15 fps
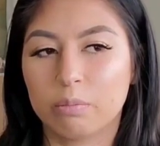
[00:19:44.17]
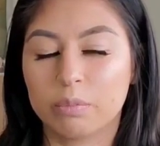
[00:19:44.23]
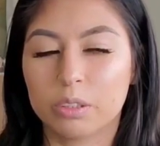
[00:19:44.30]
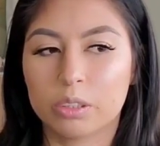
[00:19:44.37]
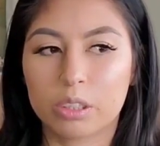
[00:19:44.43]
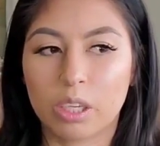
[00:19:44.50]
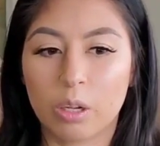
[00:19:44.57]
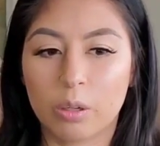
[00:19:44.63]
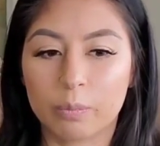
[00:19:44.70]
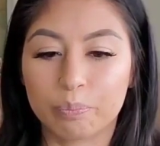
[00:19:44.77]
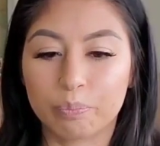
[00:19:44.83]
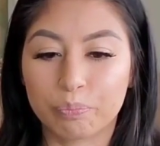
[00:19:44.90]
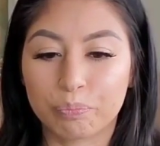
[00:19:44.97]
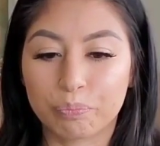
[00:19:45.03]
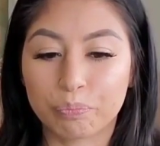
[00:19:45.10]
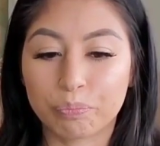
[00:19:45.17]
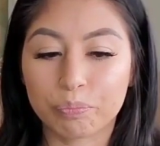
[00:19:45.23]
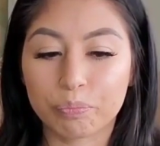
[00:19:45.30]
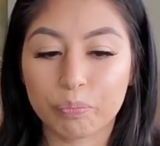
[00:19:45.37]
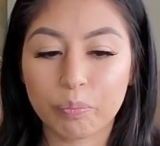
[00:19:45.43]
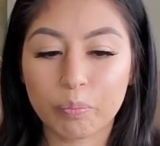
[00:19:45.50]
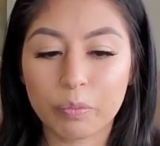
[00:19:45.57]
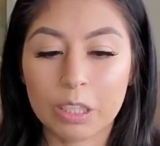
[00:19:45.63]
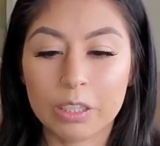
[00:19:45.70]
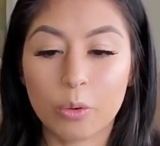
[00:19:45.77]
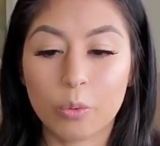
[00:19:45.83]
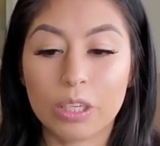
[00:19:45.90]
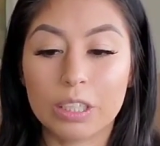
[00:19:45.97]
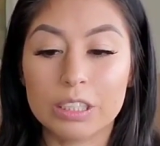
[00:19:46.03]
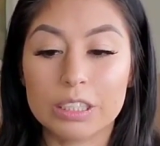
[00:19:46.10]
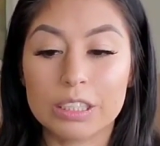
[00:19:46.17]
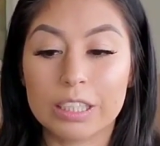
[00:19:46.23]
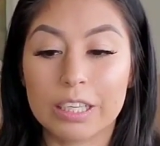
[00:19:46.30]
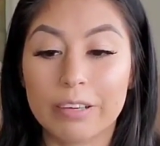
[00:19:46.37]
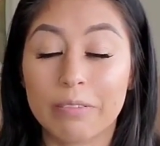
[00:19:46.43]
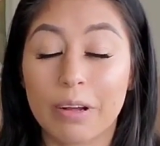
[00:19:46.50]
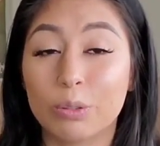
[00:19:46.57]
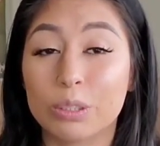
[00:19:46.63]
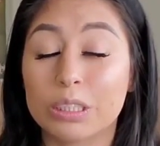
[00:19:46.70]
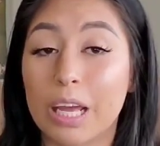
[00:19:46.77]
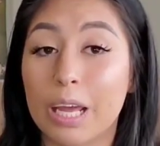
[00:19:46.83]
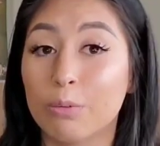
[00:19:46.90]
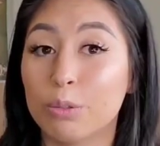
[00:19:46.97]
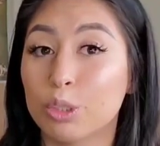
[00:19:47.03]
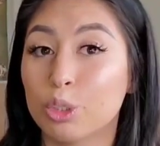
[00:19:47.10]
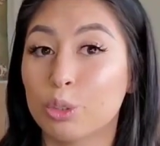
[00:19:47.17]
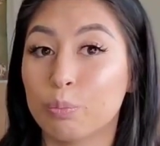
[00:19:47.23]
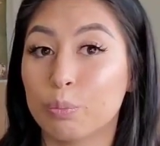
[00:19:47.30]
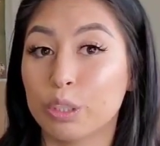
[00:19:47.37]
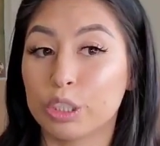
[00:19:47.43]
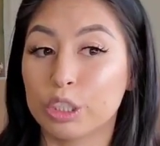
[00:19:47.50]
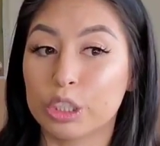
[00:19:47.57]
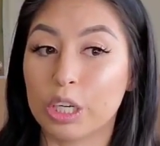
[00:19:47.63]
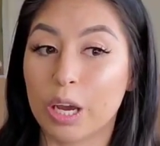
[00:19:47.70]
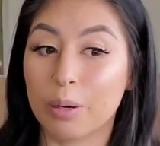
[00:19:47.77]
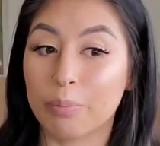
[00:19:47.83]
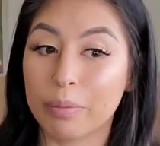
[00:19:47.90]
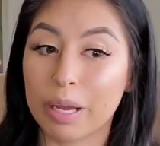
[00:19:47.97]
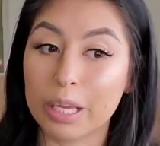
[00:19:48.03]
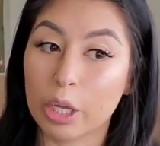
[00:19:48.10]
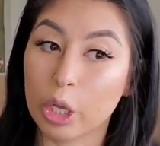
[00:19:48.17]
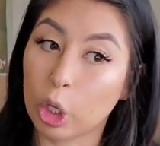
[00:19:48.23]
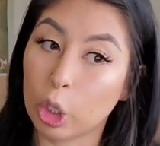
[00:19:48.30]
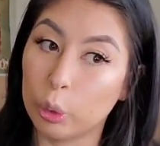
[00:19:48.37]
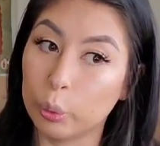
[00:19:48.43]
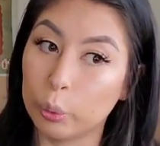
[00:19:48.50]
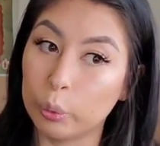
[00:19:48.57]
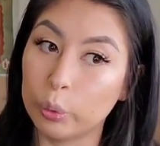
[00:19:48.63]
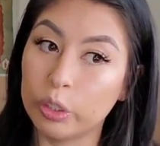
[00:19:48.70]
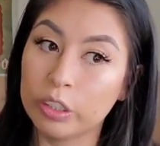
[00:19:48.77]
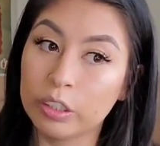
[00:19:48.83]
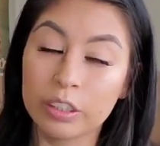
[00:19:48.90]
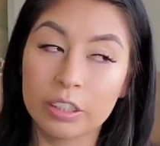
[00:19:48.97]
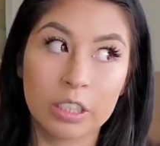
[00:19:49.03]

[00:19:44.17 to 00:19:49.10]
So they wanted to see if I was able to push on my own.